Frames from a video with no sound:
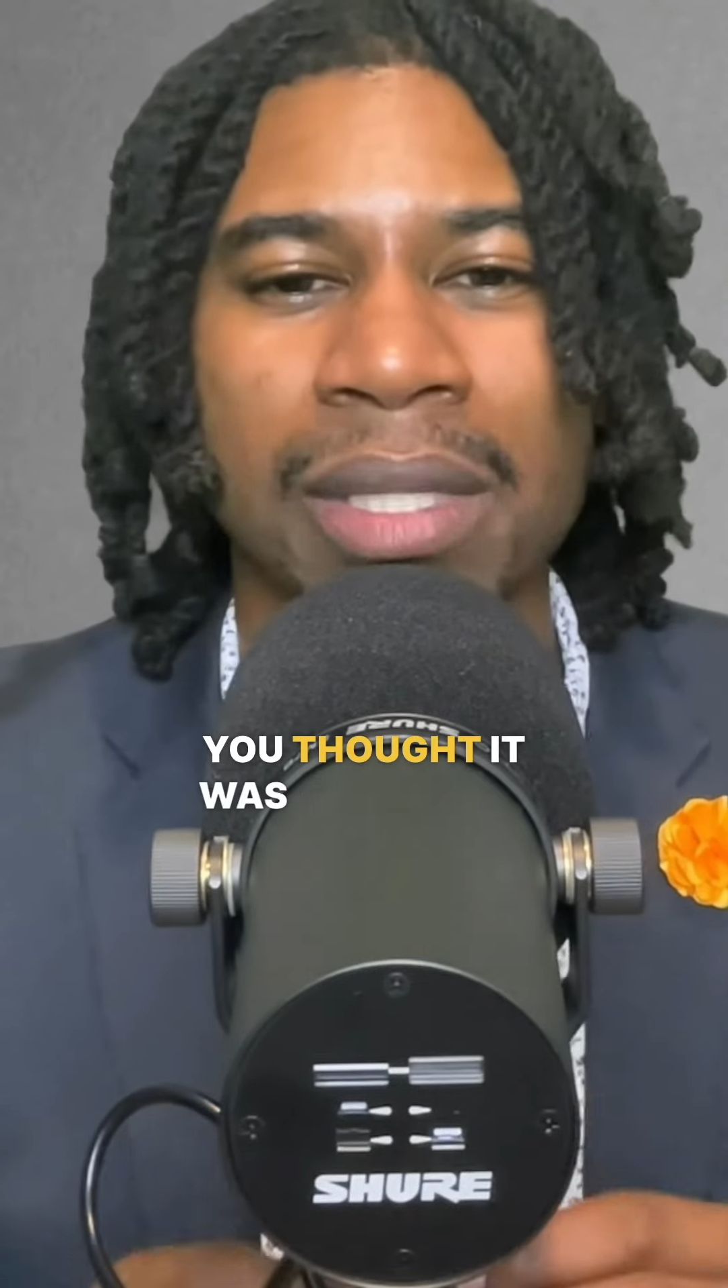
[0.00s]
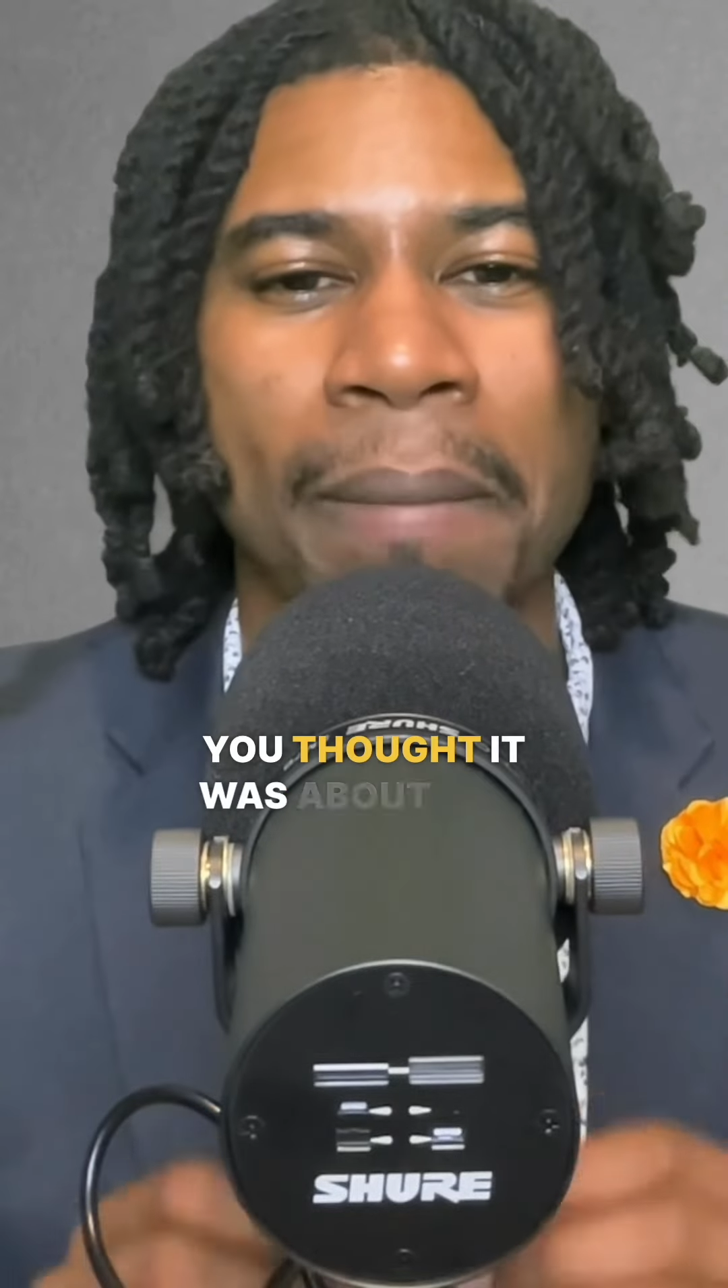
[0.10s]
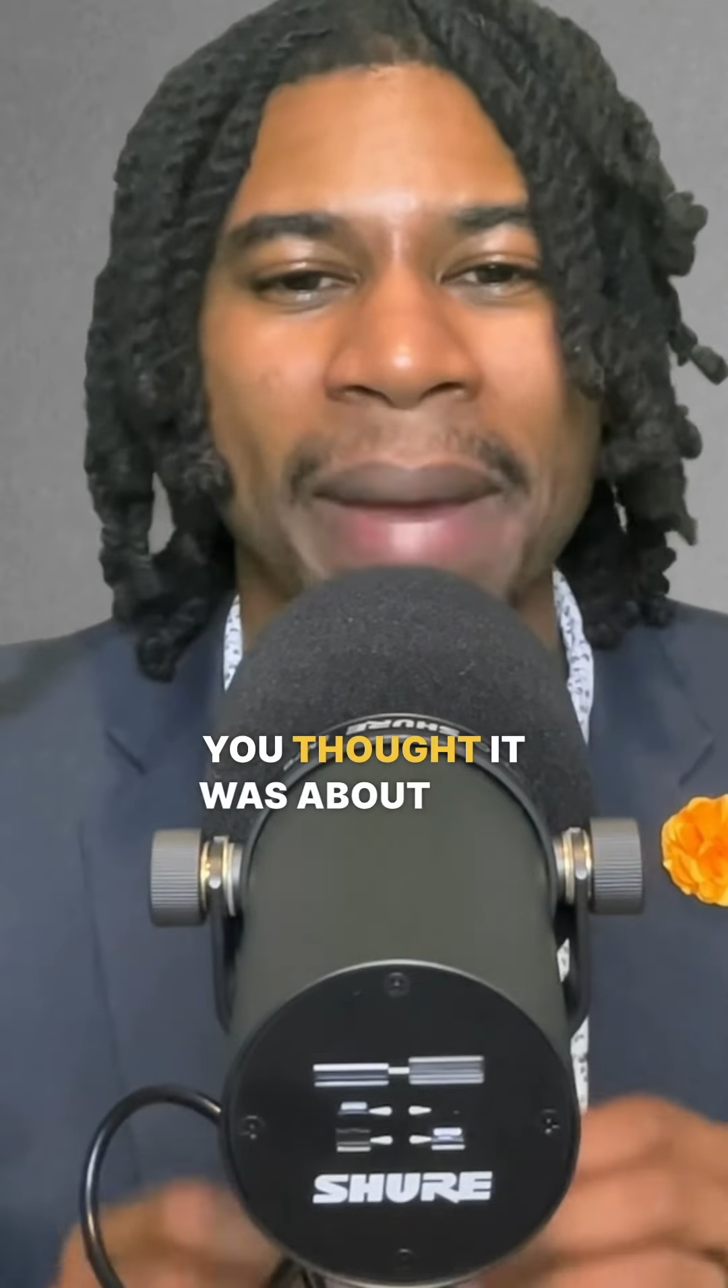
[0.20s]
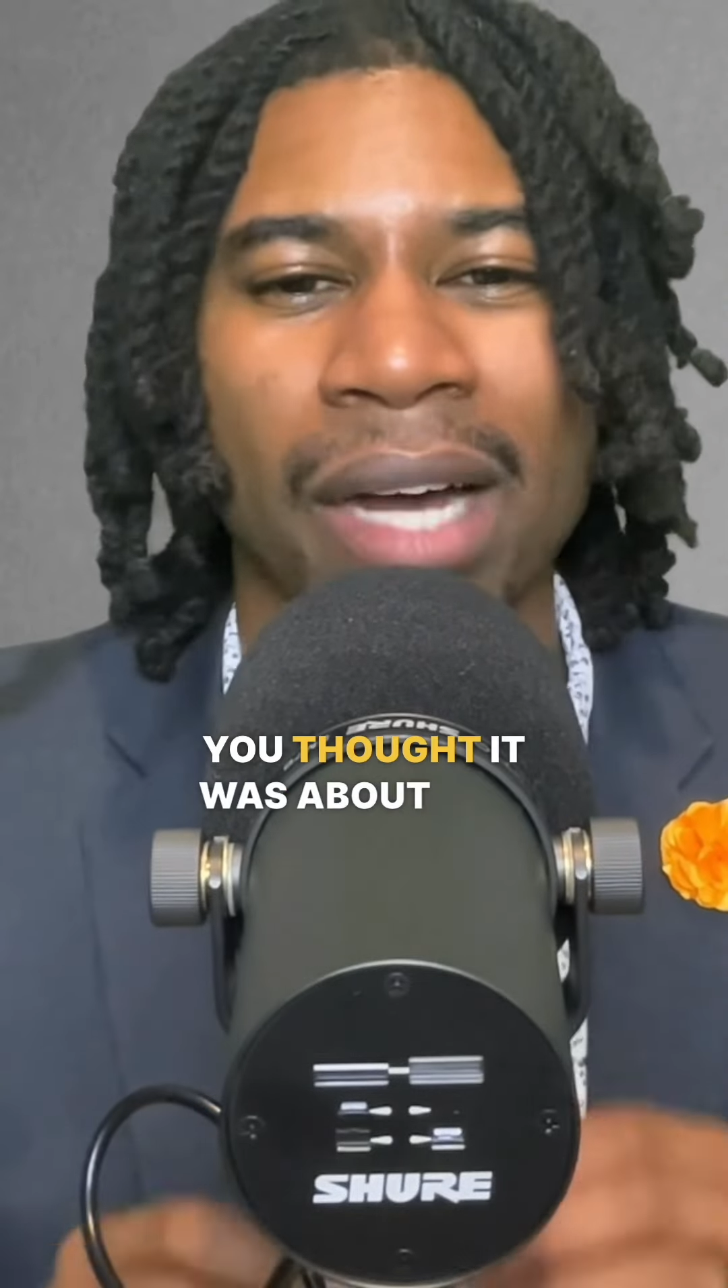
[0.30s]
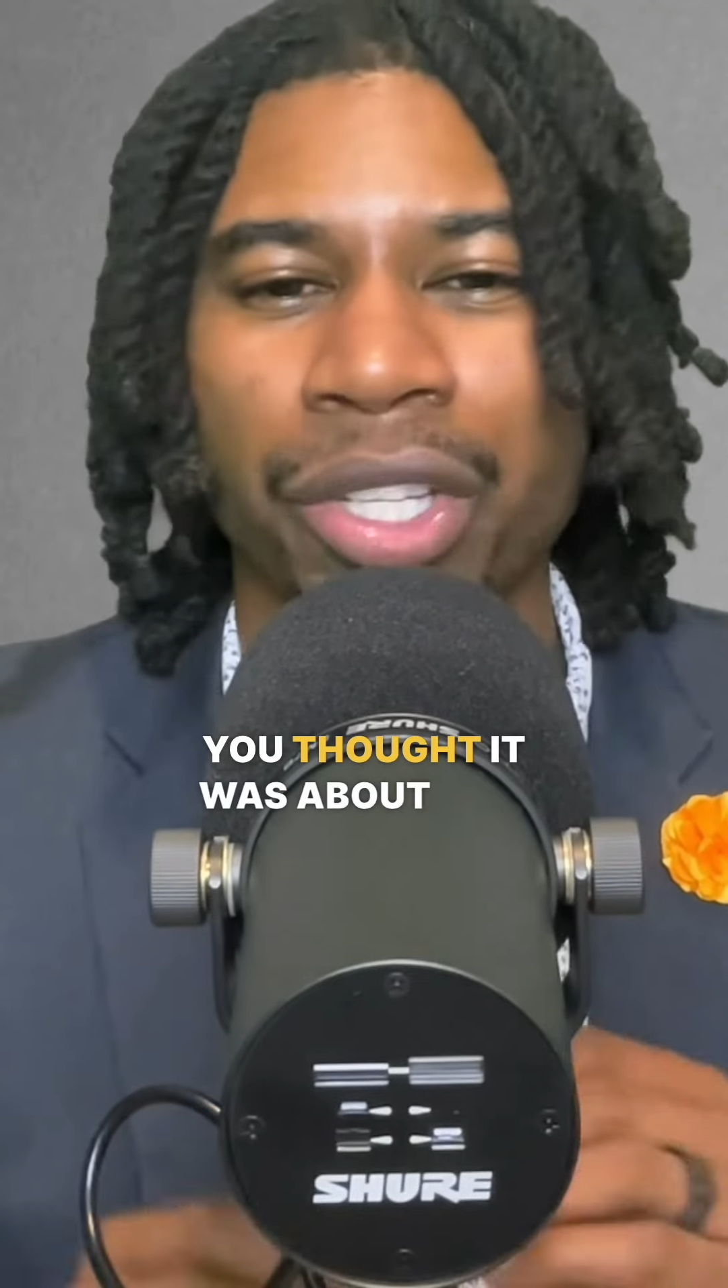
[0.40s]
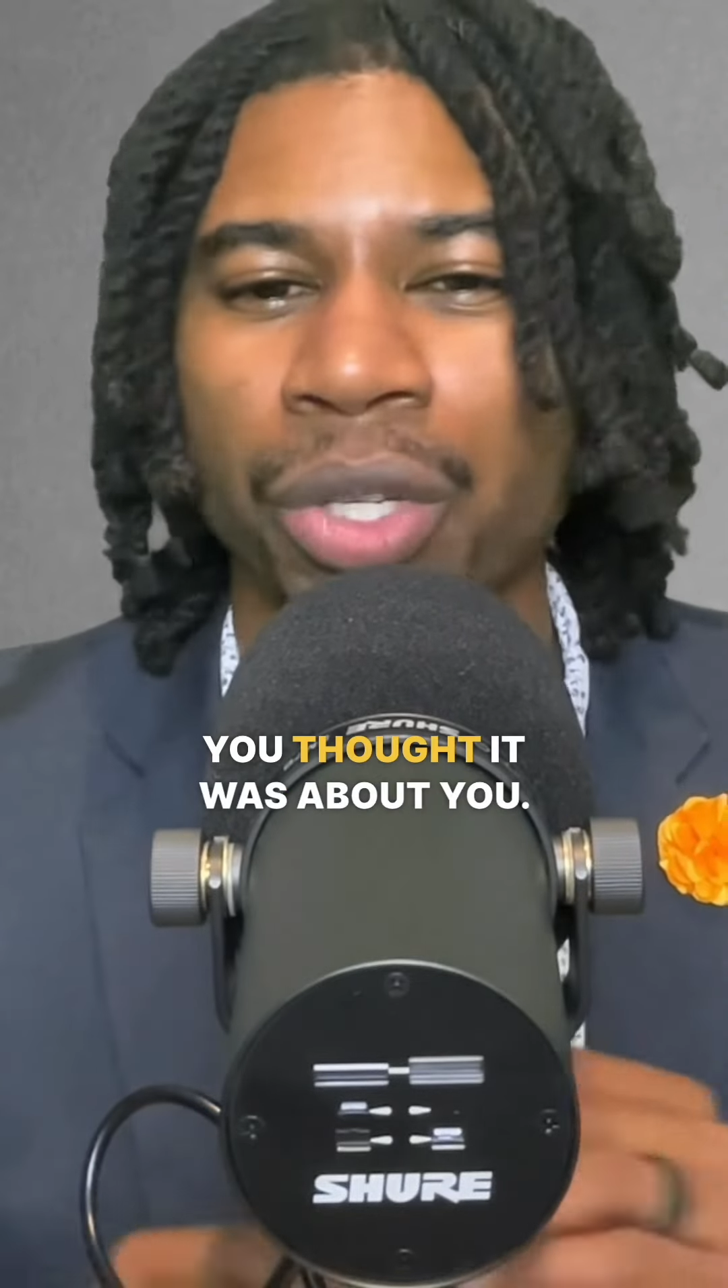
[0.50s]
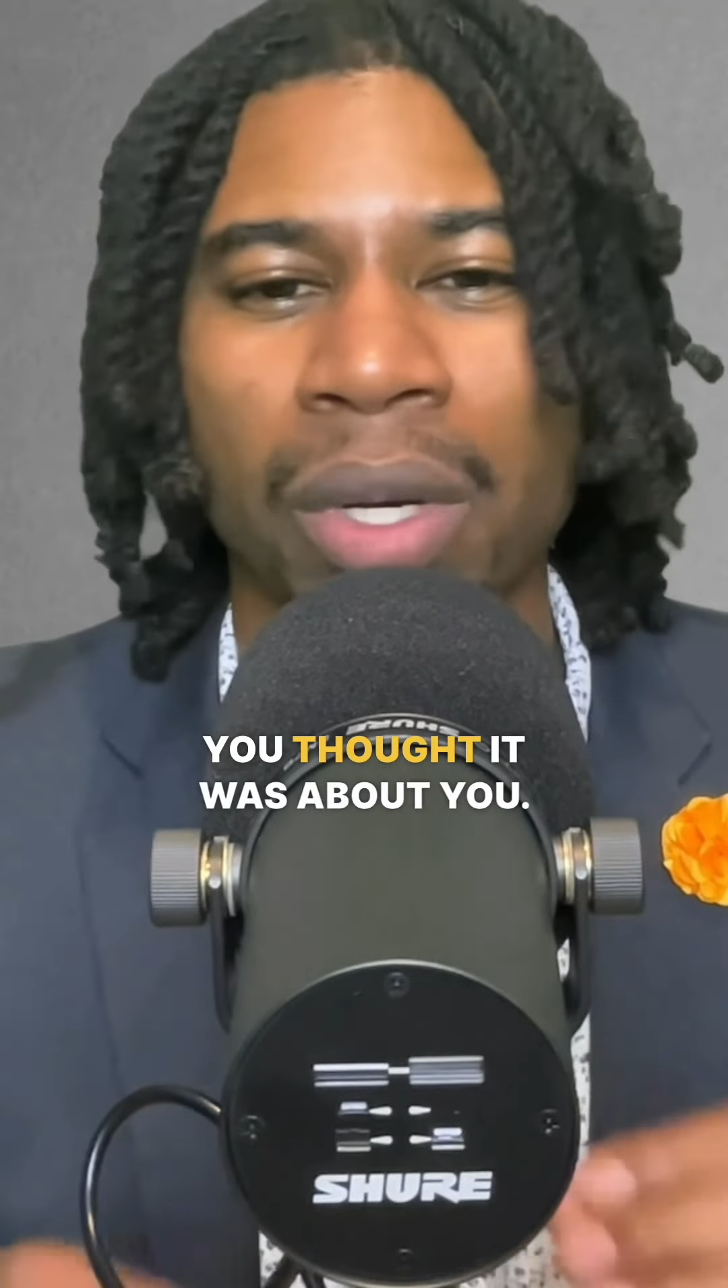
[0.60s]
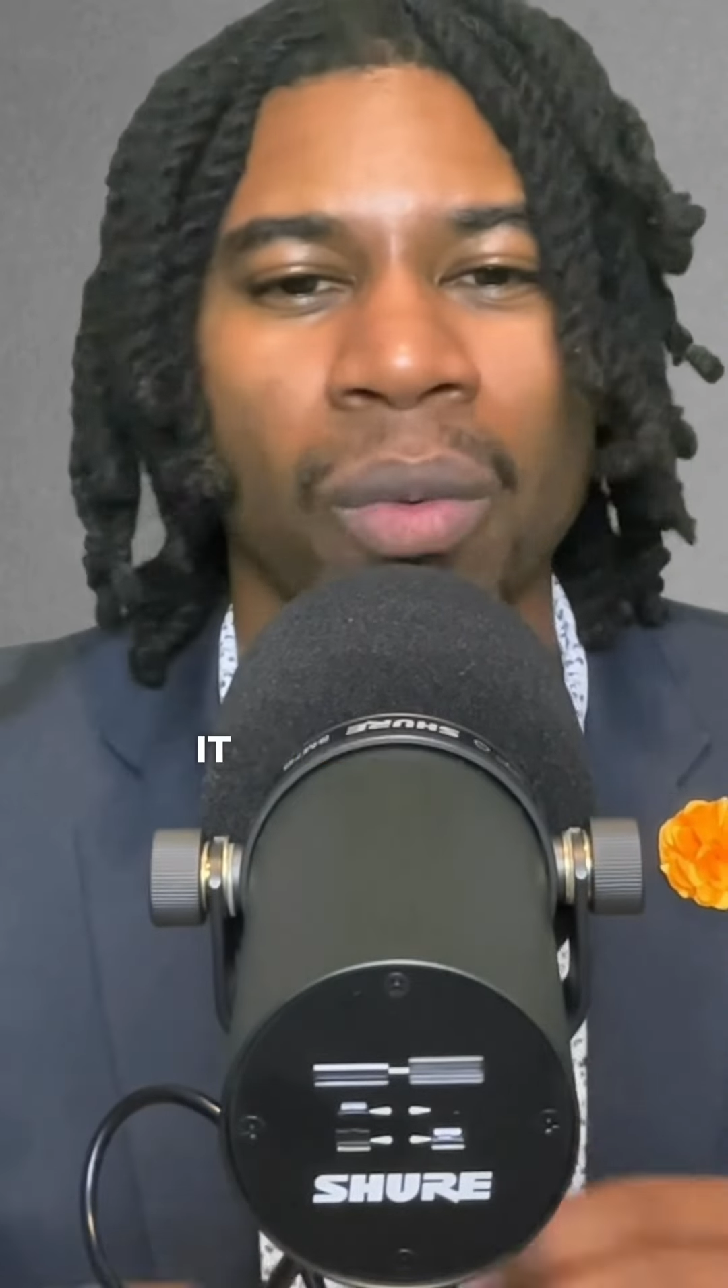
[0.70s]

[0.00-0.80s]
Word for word: about you.